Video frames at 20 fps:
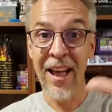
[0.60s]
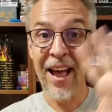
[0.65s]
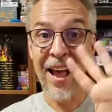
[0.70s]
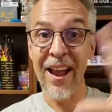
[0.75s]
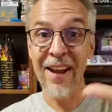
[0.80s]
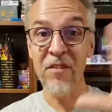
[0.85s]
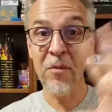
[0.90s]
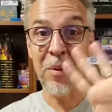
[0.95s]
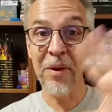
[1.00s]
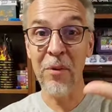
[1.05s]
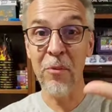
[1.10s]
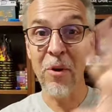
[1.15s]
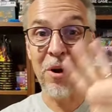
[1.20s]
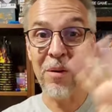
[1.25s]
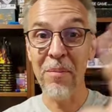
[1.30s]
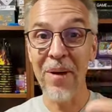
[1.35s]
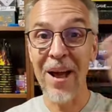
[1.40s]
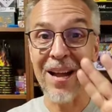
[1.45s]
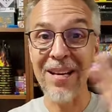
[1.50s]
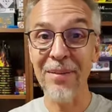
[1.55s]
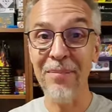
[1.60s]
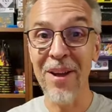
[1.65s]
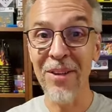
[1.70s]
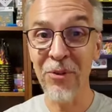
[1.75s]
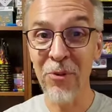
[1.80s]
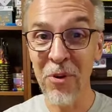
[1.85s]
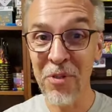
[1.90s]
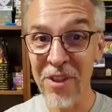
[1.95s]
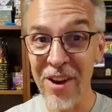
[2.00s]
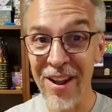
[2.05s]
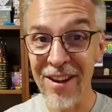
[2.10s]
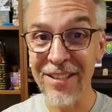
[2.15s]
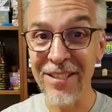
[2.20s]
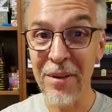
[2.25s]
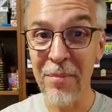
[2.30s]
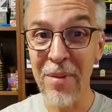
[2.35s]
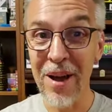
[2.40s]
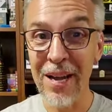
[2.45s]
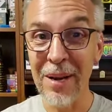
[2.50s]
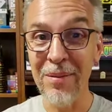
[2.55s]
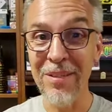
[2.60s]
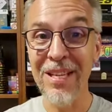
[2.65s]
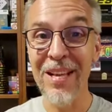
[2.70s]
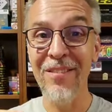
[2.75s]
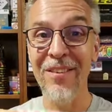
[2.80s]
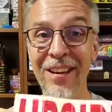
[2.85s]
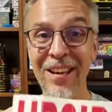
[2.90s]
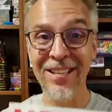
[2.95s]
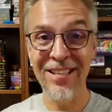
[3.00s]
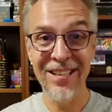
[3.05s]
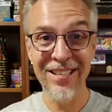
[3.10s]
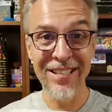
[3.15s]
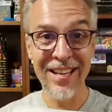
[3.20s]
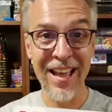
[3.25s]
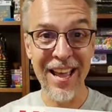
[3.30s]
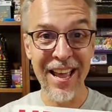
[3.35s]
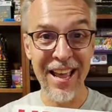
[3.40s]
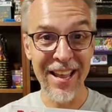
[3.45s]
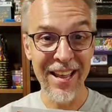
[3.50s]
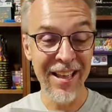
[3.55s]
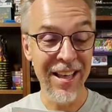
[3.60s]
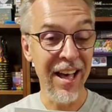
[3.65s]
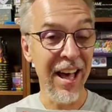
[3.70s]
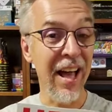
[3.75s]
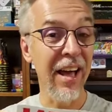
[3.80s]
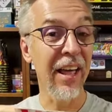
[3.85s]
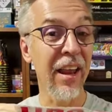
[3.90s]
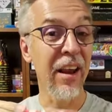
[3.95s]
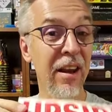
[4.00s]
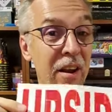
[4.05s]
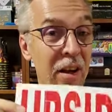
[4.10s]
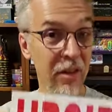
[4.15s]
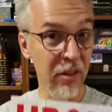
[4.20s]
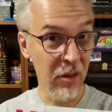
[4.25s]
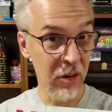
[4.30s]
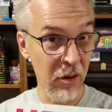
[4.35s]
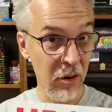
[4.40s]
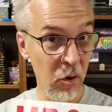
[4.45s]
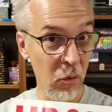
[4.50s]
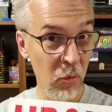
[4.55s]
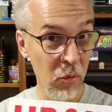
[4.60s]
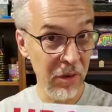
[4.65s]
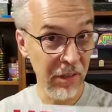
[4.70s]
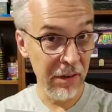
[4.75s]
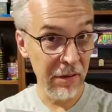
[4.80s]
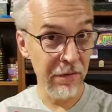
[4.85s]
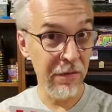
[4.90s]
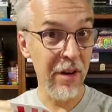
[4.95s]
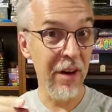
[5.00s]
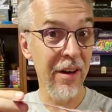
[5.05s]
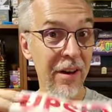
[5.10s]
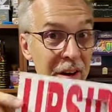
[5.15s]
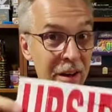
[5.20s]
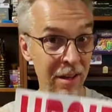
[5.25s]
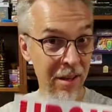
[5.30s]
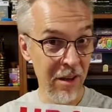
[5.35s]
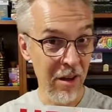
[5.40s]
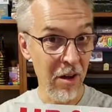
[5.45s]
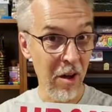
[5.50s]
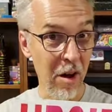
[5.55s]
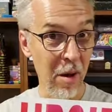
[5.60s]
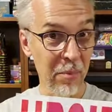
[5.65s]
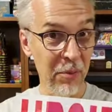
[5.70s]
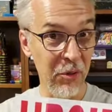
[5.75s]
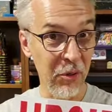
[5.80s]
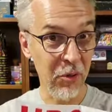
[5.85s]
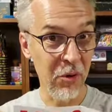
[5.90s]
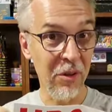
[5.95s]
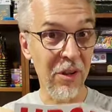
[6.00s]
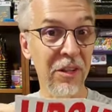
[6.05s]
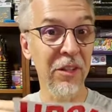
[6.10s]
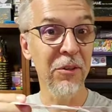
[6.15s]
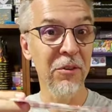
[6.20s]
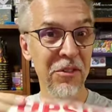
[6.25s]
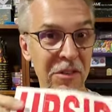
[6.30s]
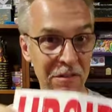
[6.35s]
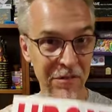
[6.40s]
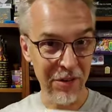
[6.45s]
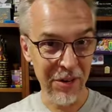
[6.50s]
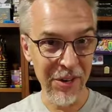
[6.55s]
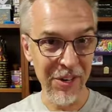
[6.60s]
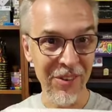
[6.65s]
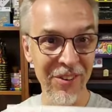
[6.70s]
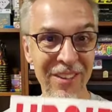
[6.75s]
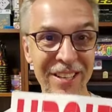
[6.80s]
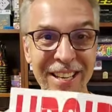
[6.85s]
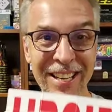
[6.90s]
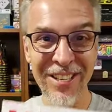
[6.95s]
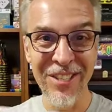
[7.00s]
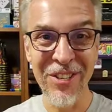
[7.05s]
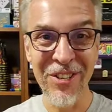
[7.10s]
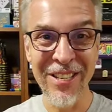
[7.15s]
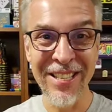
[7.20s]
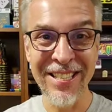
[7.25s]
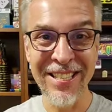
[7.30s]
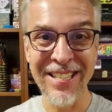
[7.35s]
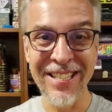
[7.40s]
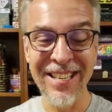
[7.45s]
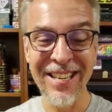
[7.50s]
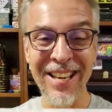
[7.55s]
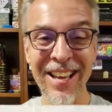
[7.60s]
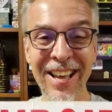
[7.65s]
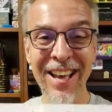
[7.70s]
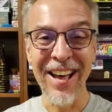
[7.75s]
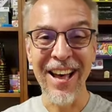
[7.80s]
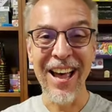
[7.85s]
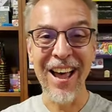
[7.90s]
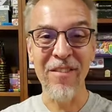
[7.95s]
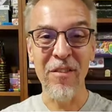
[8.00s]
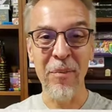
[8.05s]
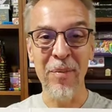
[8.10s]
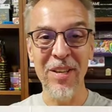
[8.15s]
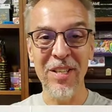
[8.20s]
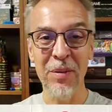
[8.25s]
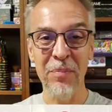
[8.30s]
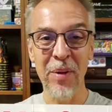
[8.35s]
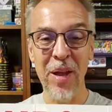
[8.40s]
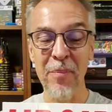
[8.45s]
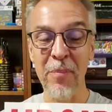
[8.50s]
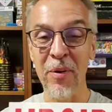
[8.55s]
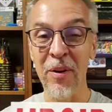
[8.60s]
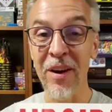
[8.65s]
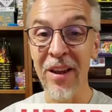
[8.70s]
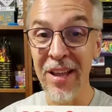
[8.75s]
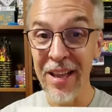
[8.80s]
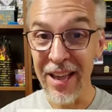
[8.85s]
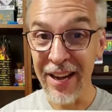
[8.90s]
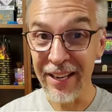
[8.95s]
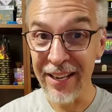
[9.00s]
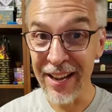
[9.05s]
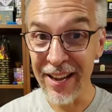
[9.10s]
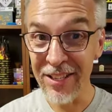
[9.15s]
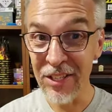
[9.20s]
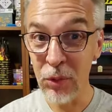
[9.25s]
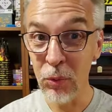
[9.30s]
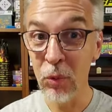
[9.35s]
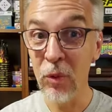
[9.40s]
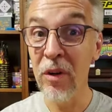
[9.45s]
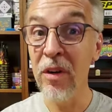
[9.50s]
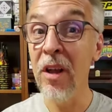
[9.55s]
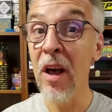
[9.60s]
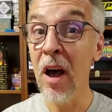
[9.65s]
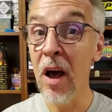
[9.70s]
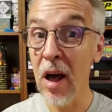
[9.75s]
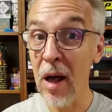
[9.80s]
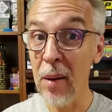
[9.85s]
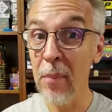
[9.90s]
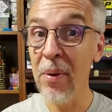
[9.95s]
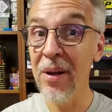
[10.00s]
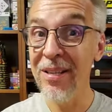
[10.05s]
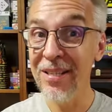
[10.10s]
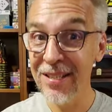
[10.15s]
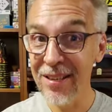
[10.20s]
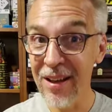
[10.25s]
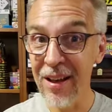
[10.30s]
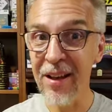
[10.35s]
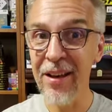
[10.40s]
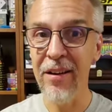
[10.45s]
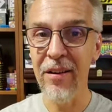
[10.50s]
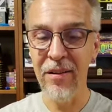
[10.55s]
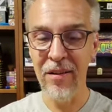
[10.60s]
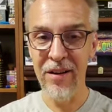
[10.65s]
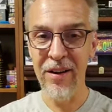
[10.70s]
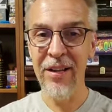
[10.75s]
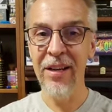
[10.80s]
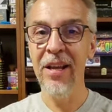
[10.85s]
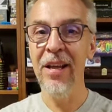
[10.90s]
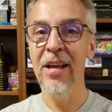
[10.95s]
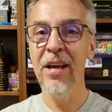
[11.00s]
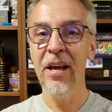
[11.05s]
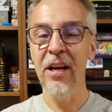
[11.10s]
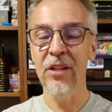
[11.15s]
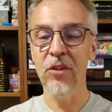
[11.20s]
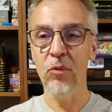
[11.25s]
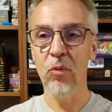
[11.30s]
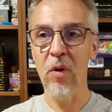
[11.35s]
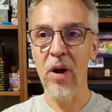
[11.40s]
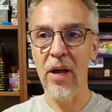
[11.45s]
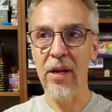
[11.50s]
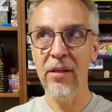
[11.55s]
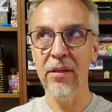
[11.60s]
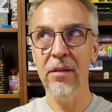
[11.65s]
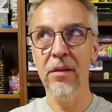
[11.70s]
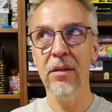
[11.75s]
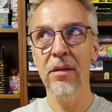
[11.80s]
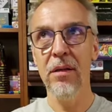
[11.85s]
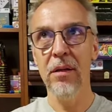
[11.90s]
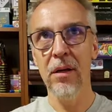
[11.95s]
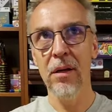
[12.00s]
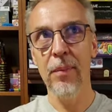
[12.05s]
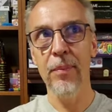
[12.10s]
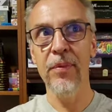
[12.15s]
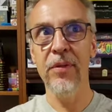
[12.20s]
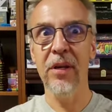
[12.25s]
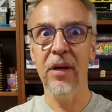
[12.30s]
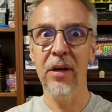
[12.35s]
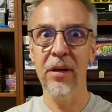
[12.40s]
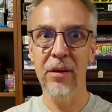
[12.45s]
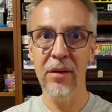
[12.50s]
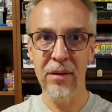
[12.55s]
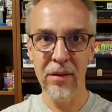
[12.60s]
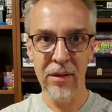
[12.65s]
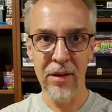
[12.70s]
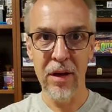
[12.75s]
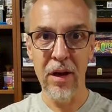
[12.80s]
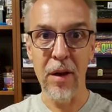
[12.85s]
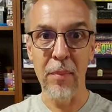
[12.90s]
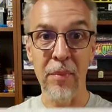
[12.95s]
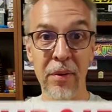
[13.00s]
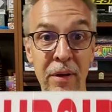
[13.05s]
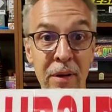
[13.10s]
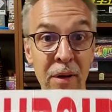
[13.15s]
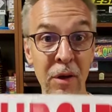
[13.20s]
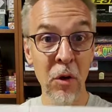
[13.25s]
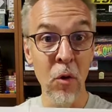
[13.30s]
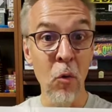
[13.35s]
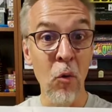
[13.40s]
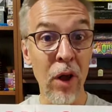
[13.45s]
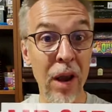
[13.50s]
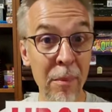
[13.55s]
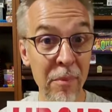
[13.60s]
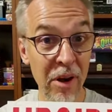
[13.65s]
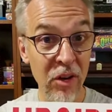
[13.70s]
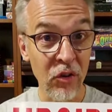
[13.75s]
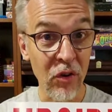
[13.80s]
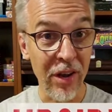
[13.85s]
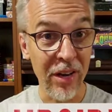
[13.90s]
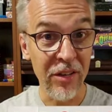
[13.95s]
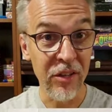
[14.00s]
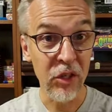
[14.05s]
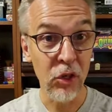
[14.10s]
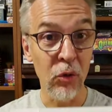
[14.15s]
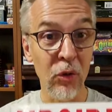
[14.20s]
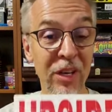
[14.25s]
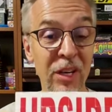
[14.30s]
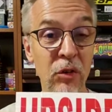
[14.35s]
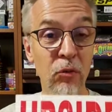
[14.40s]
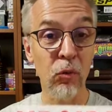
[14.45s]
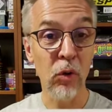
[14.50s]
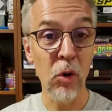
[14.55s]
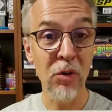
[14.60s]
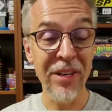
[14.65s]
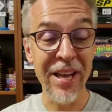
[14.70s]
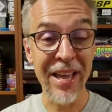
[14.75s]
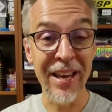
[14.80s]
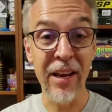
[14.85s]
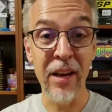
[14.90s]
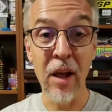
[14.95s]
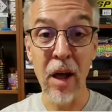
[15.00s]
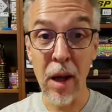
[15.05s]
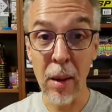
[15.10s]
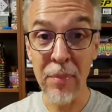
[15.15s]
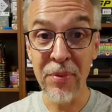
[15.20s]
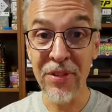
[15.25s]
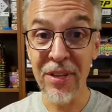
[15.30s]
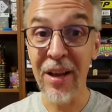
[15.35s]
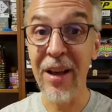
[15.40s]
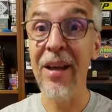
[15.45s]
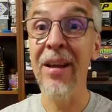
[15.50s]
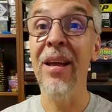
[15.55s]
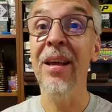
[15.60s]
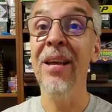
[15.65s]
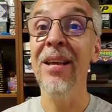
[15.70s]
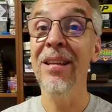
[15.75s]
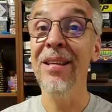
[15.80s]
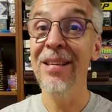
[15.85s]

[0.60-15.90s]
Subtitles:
Hey everybody, welcome back to Magic Orthodoxy. My name is David, and today I got another really fun optical illusion for you. As you can see, I have a piece of paper and it has the word upside on it, and it's right upside up. What I'm going to try to do is rotate it upside